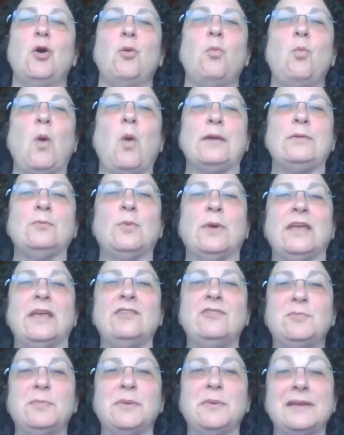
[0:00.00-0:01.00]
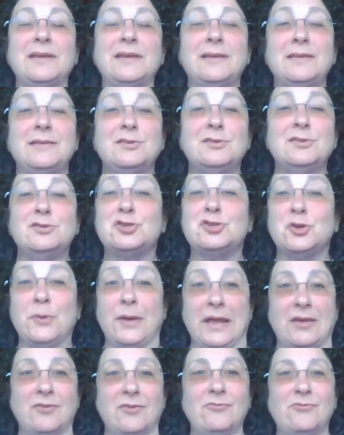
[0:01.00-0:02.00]
what we've been
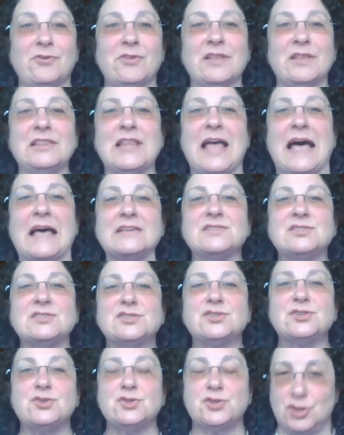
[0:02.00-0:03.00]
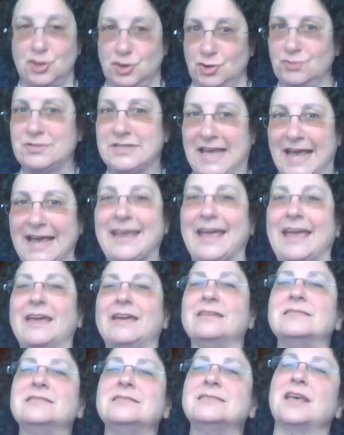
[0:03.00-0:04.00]
doing for the last 2
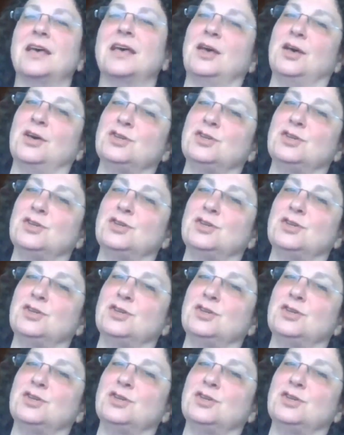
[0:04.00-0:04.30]
decades